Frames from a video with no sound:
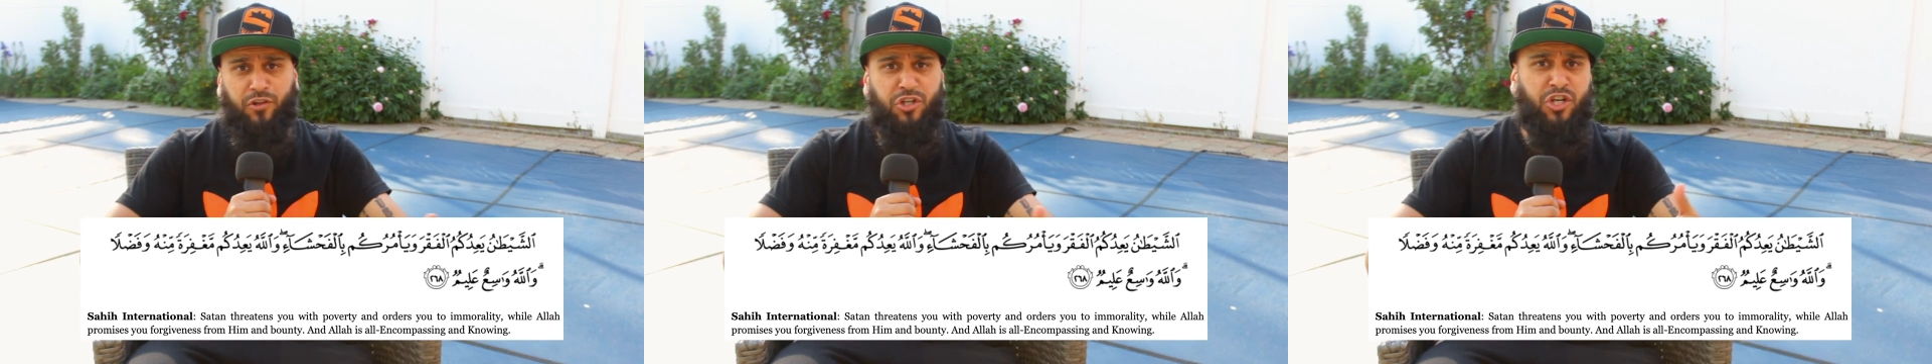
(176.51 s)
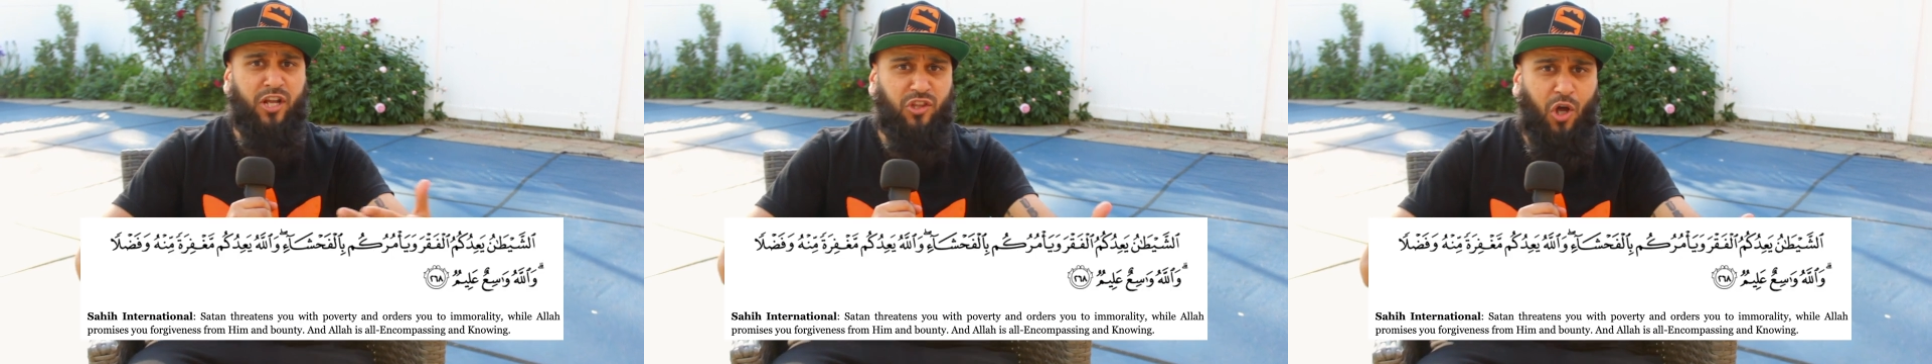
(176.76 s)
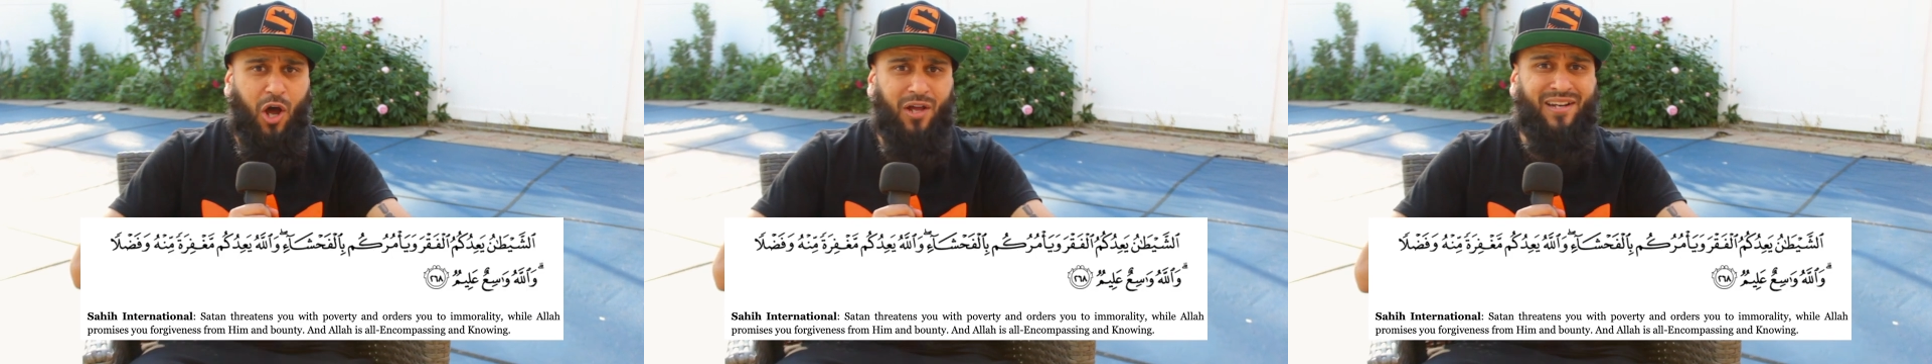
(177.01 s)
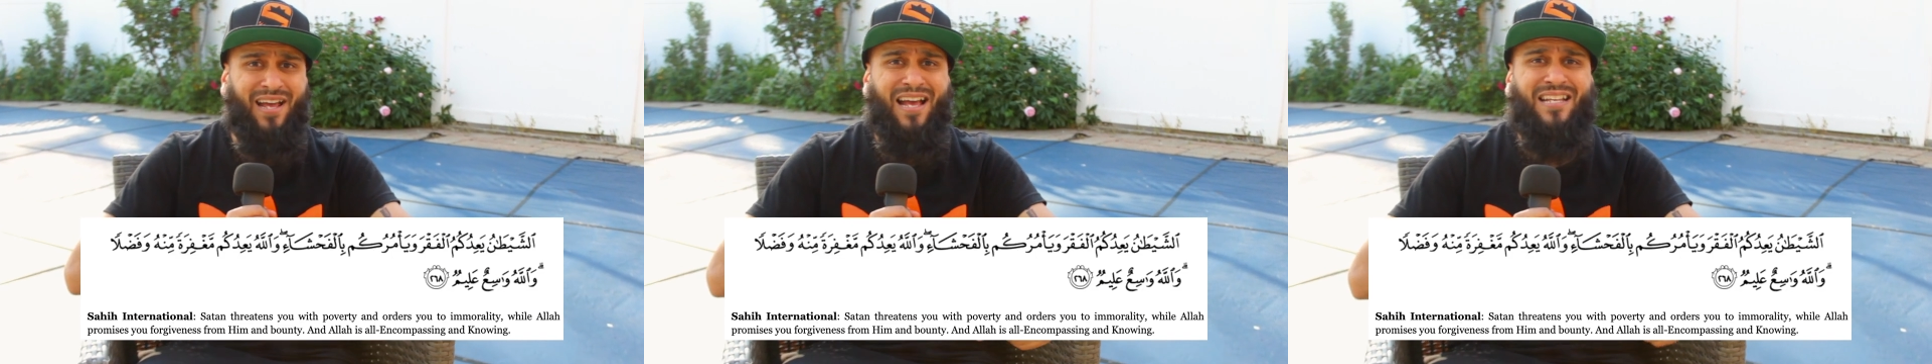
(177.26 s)
the
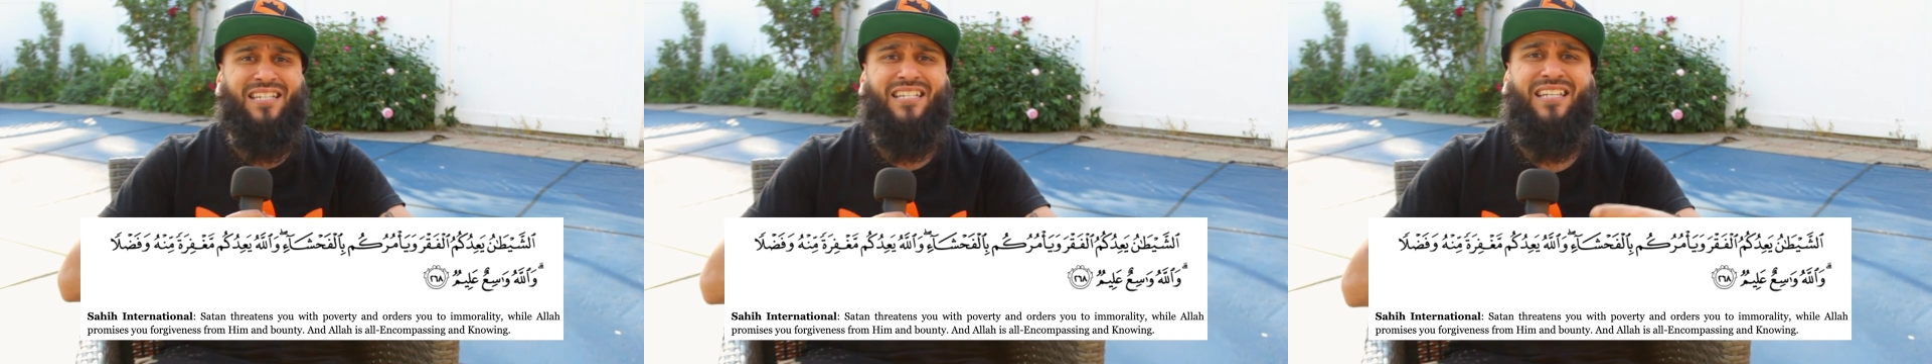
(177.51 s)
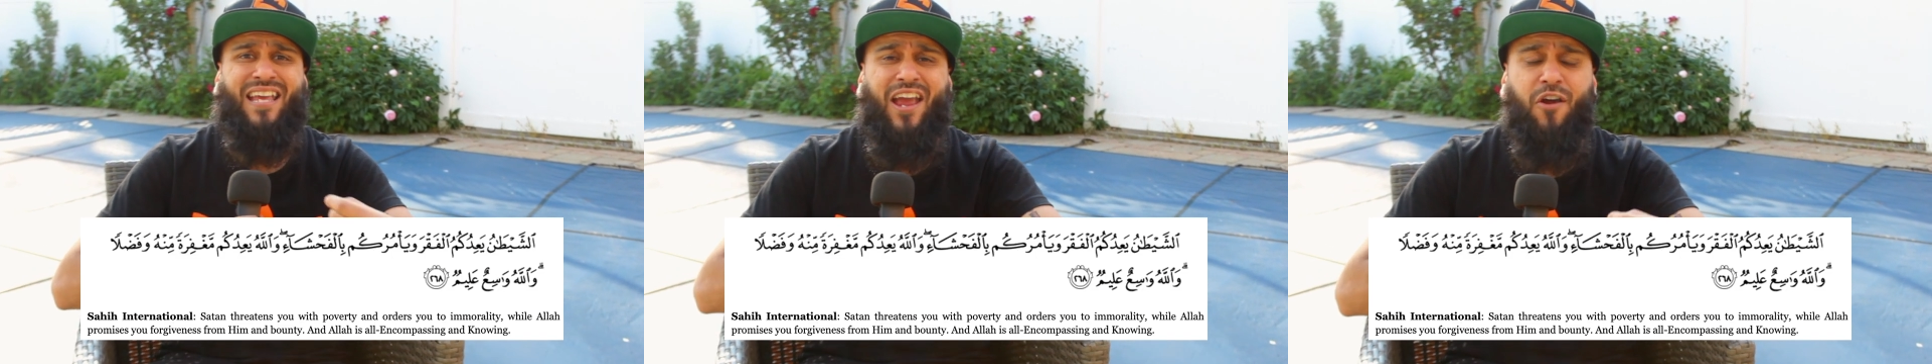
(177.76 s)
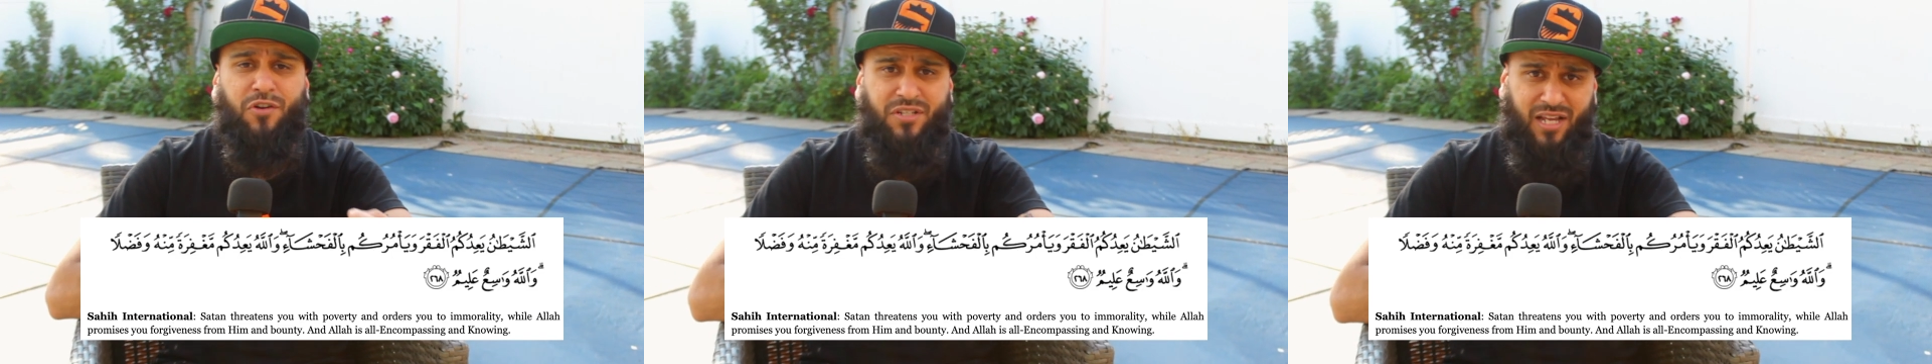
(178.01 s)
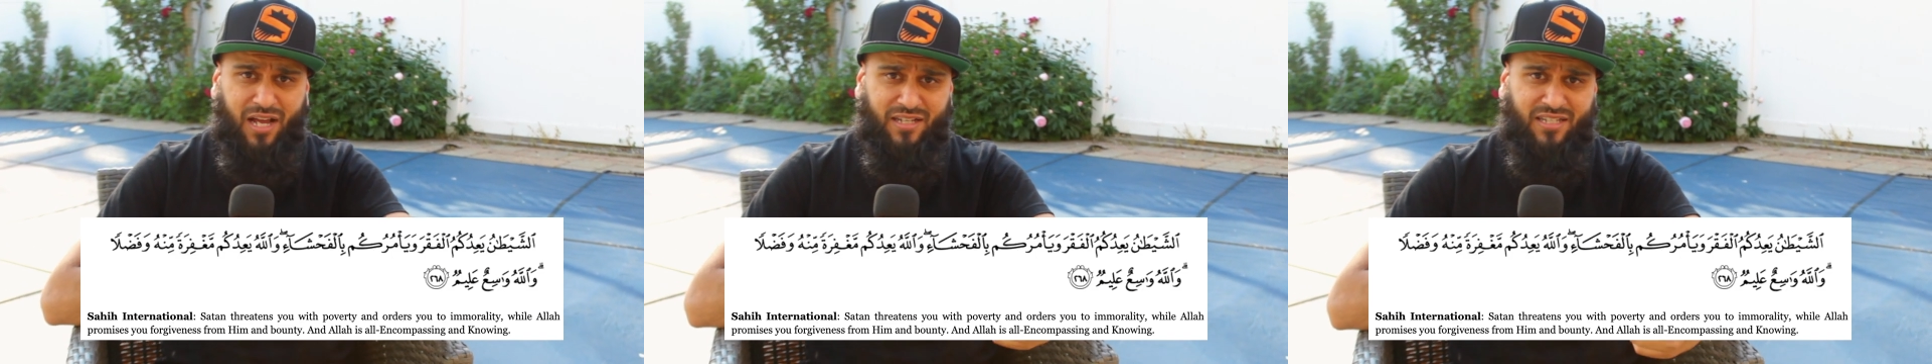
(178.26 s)
shaitan scares
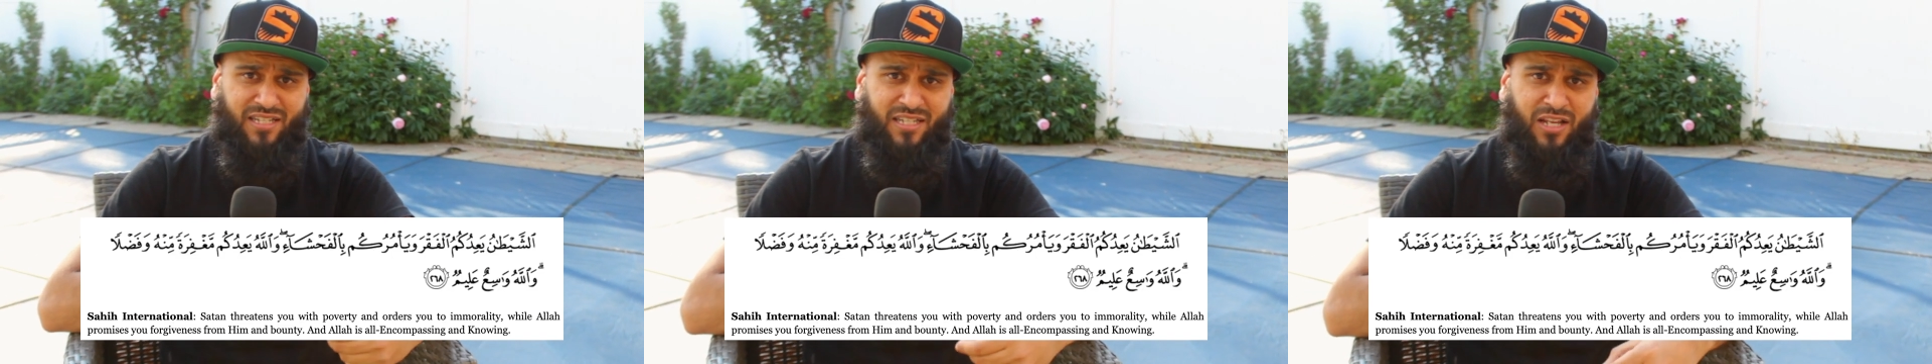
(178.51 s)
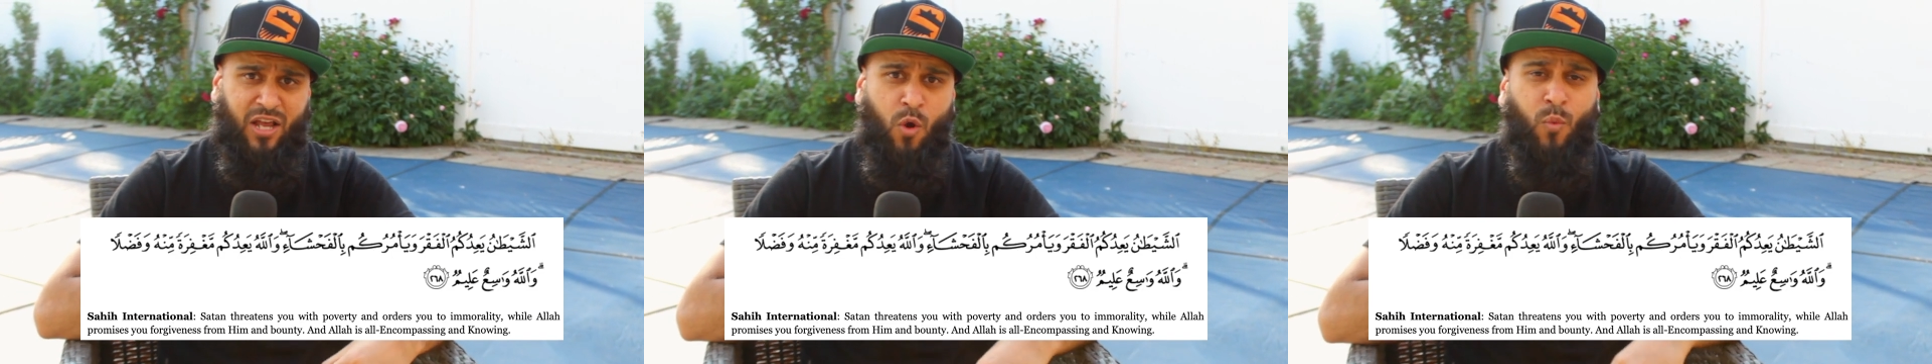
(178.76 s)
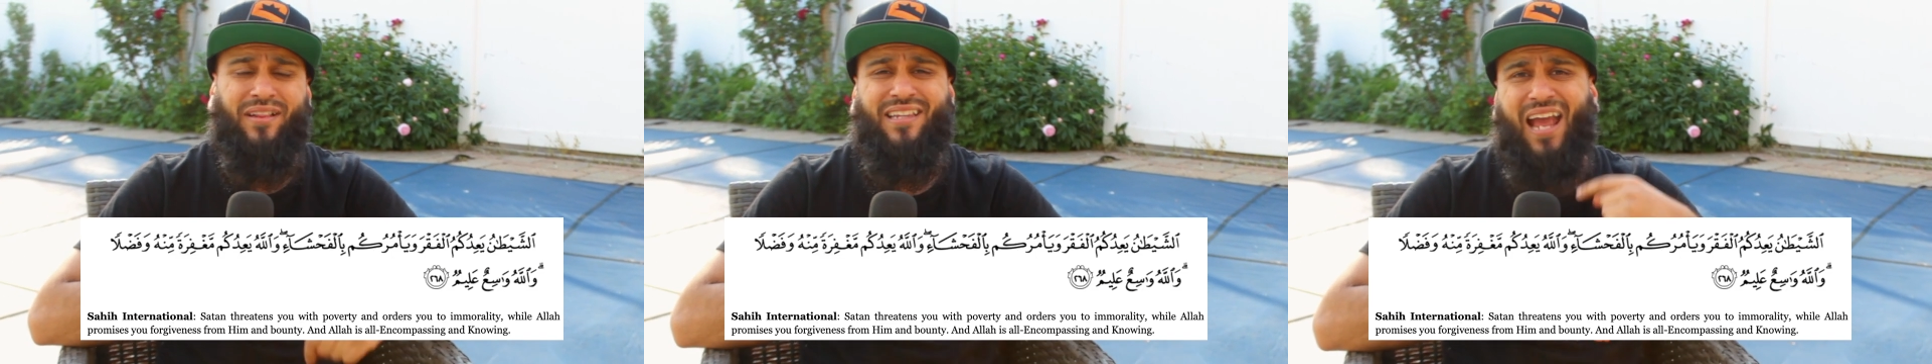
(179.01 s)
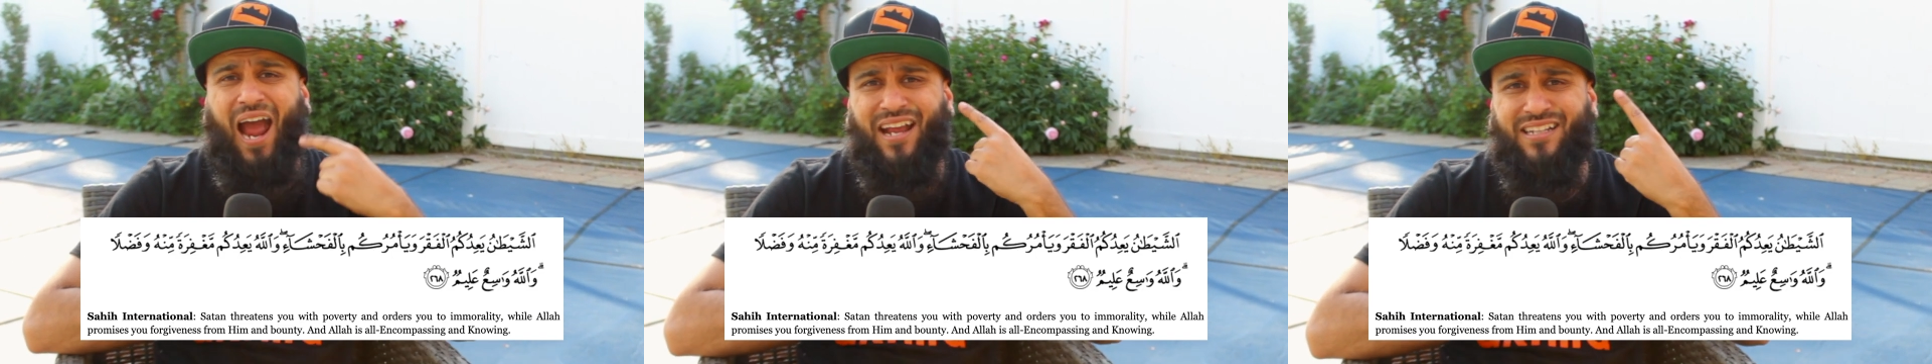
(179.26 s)
us with
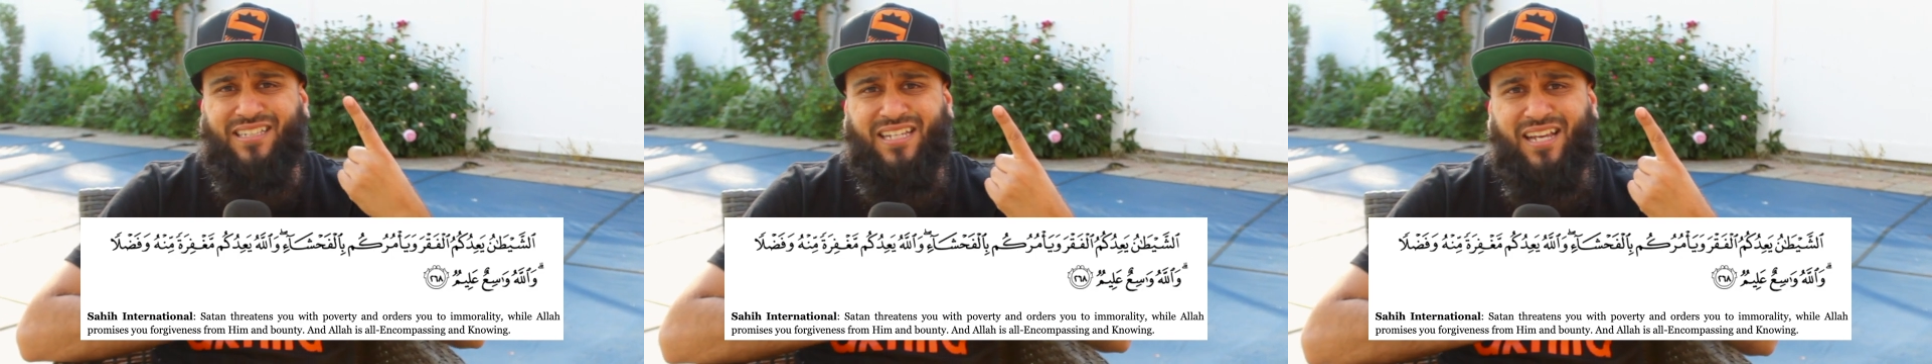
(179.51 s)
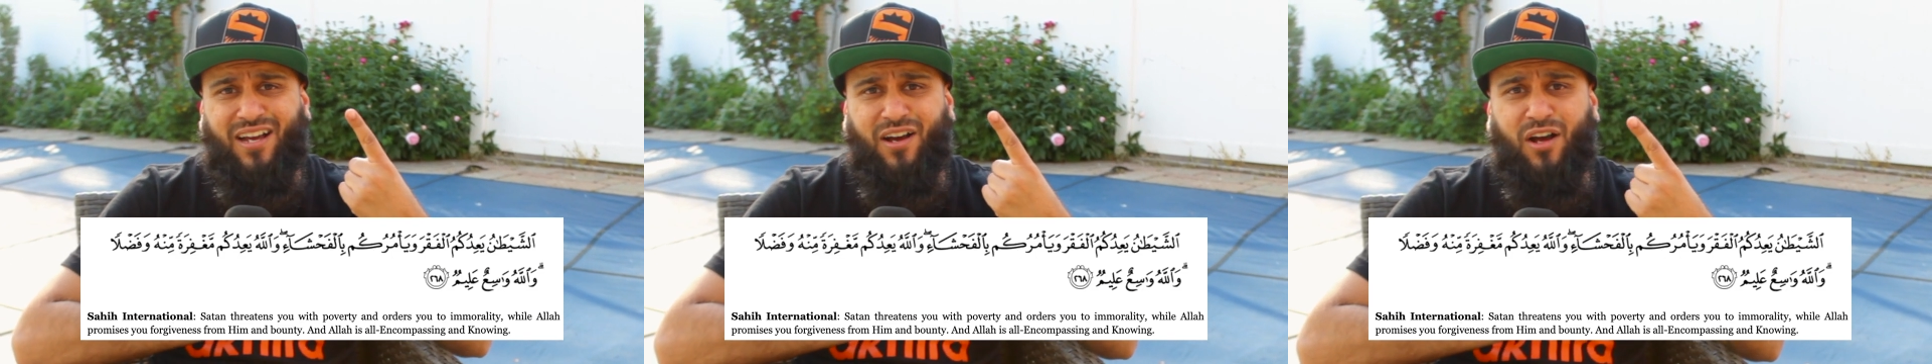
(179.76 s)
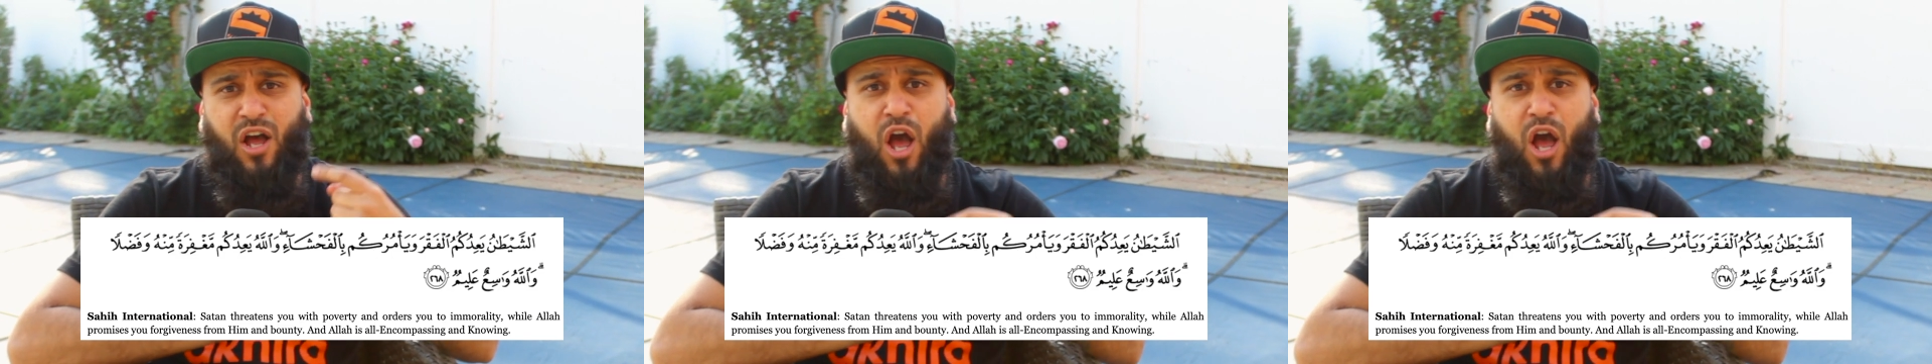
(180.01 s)
the idea